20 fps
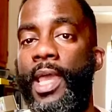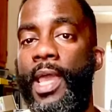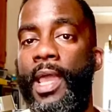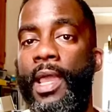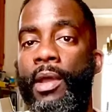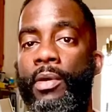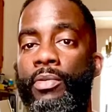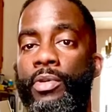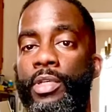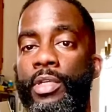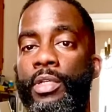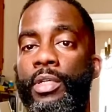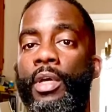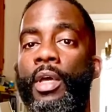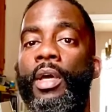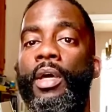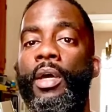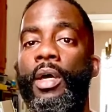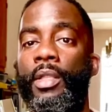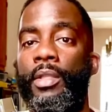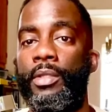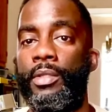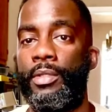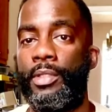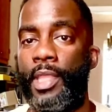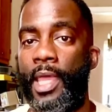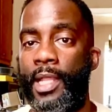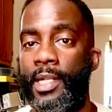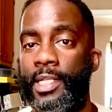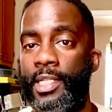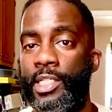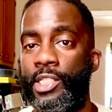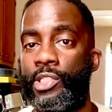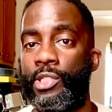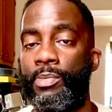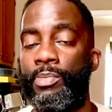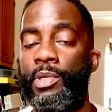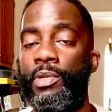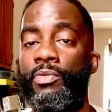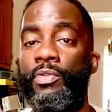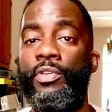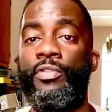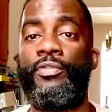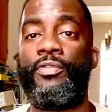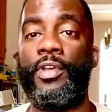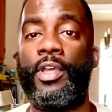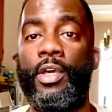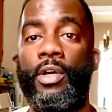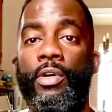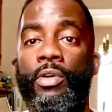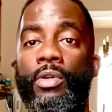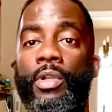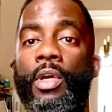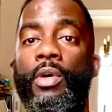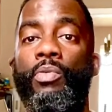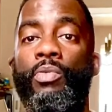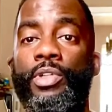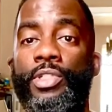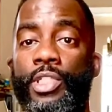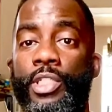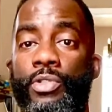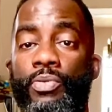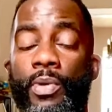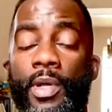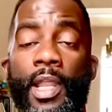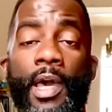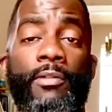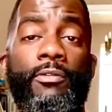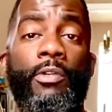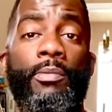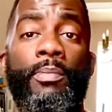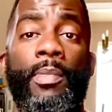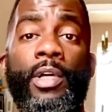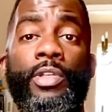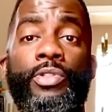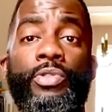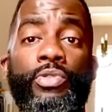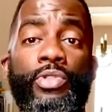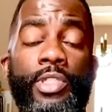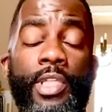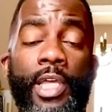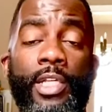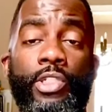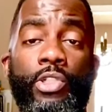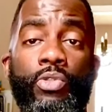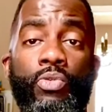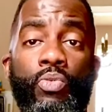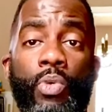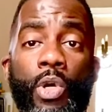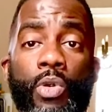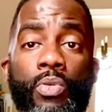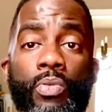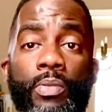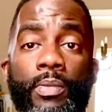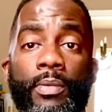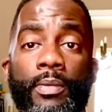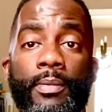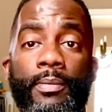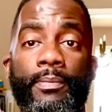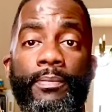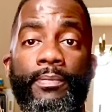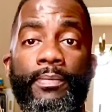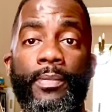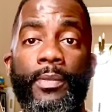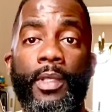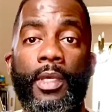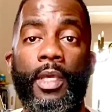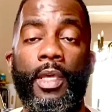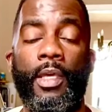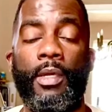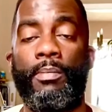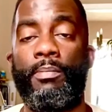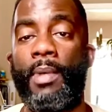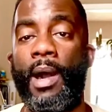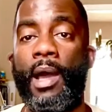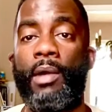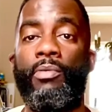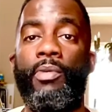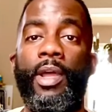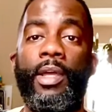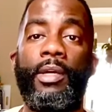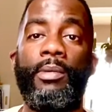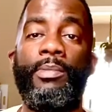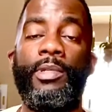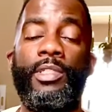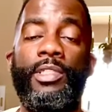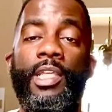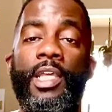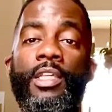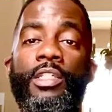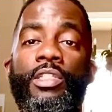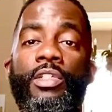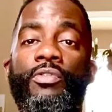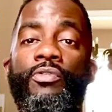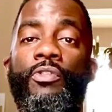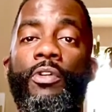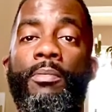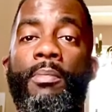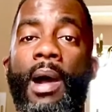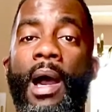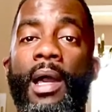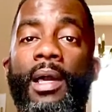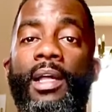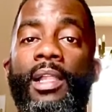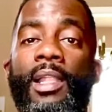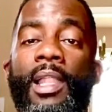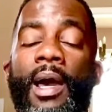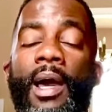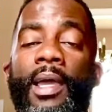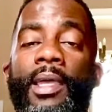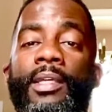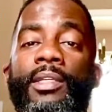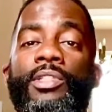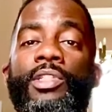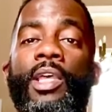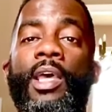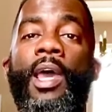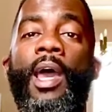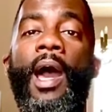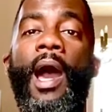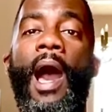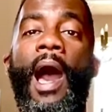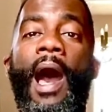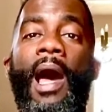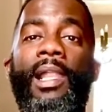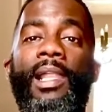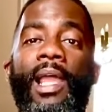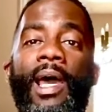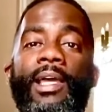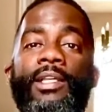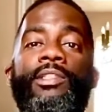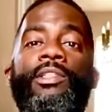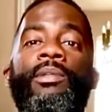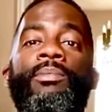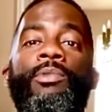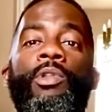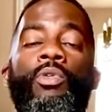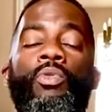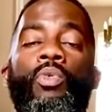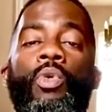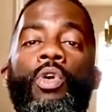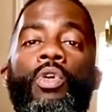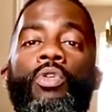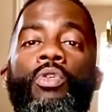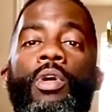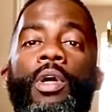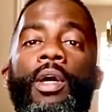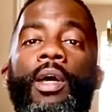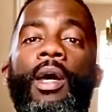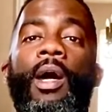area that needs to be refilled, which is whatever muscles that you work. My recommendation for my clients, I like them to work